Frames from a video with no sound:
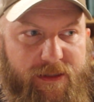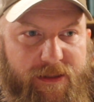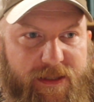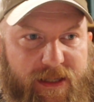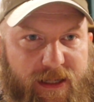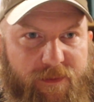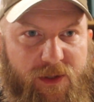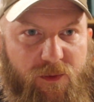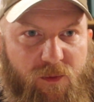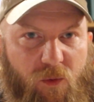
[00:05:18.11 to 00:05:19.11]
seem
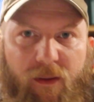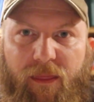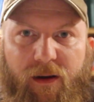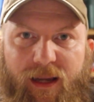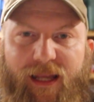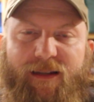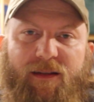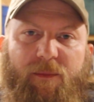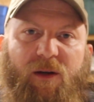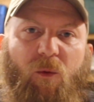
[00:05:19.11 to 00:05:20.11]
to want their kid
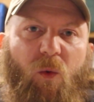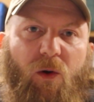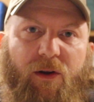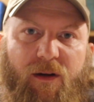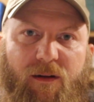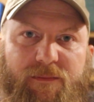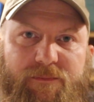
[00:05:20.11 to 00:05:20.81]
to be a warrior.